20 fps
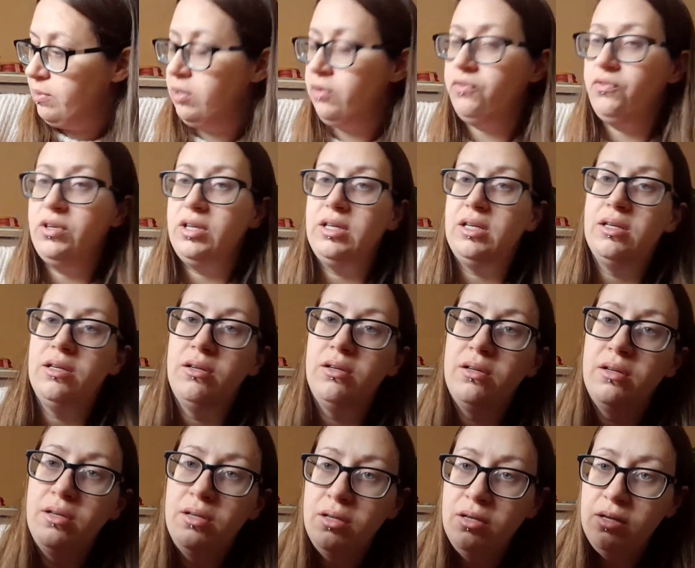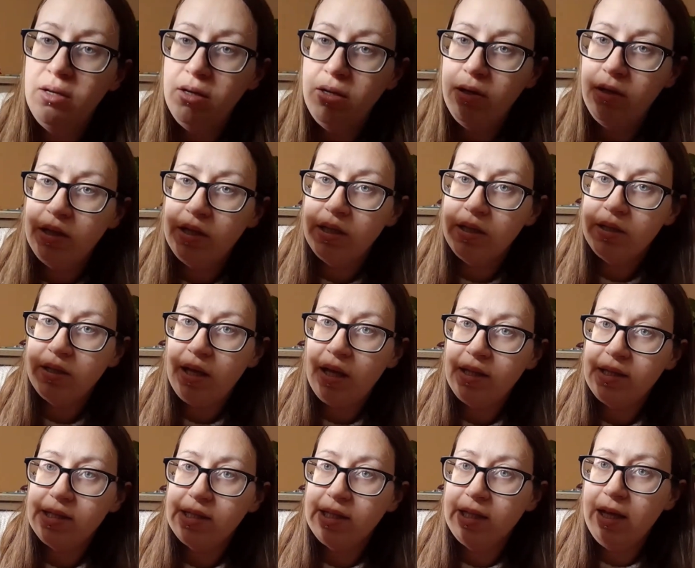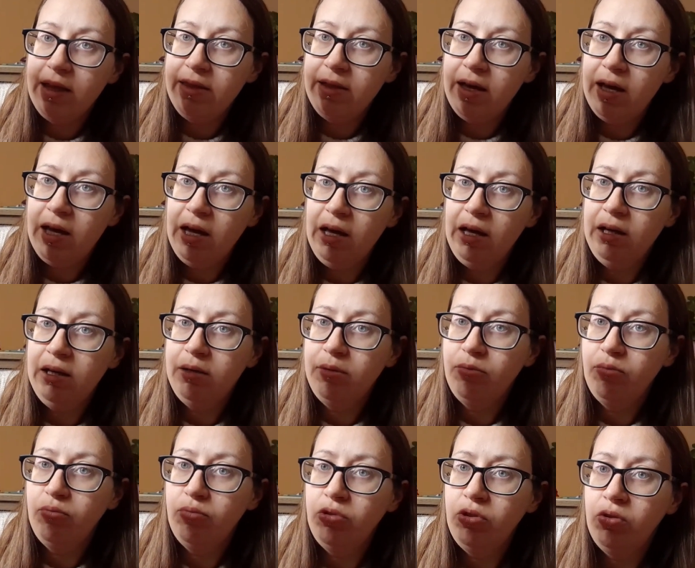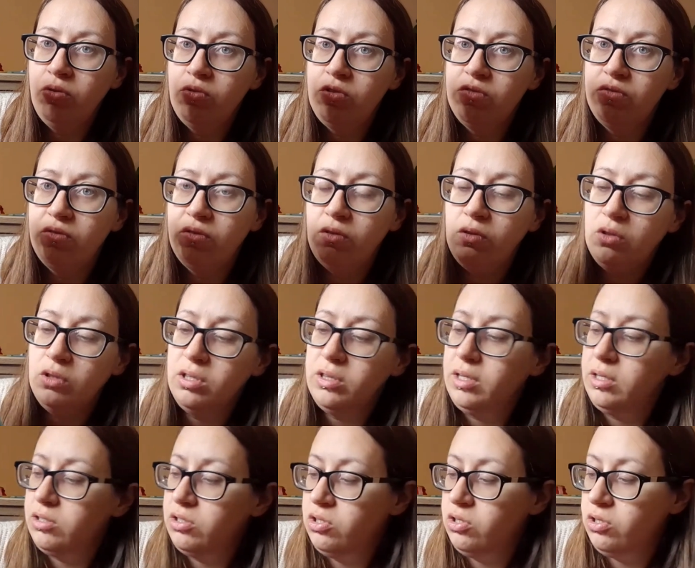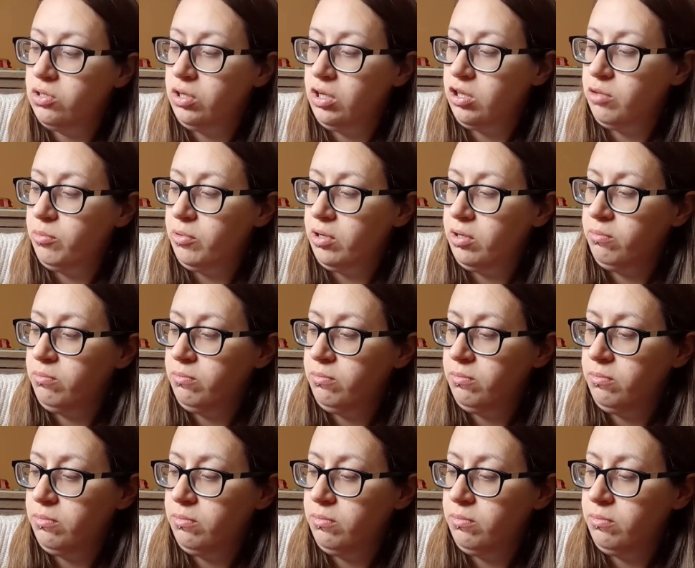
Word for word: lovely stencil in there. Beautiful. Look at that turtle at the bottom